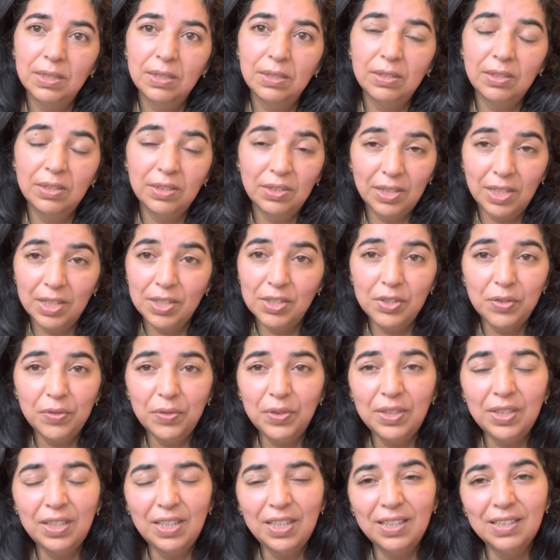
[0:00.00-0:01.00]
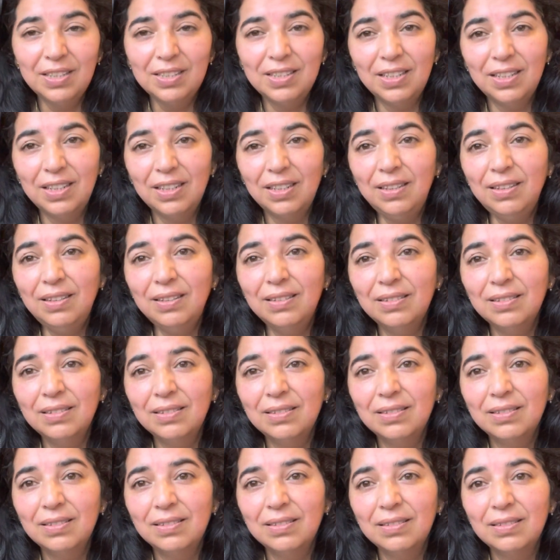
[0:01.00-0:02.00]
The rest of the things did.
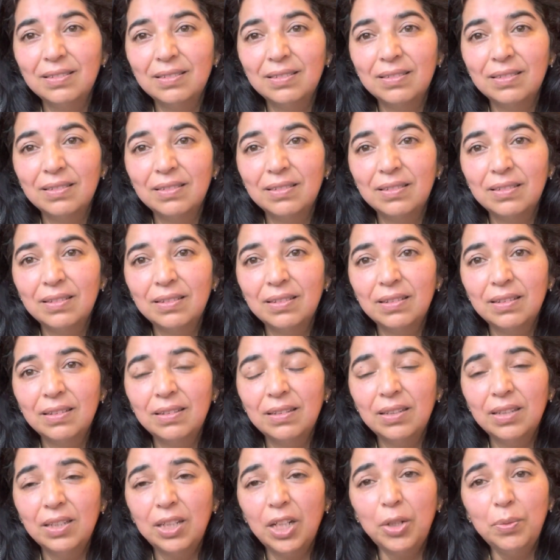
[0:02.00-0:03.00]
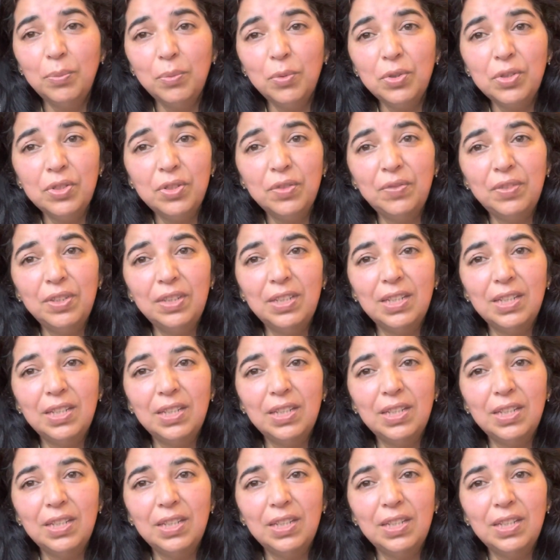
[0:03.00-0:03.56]
And most of the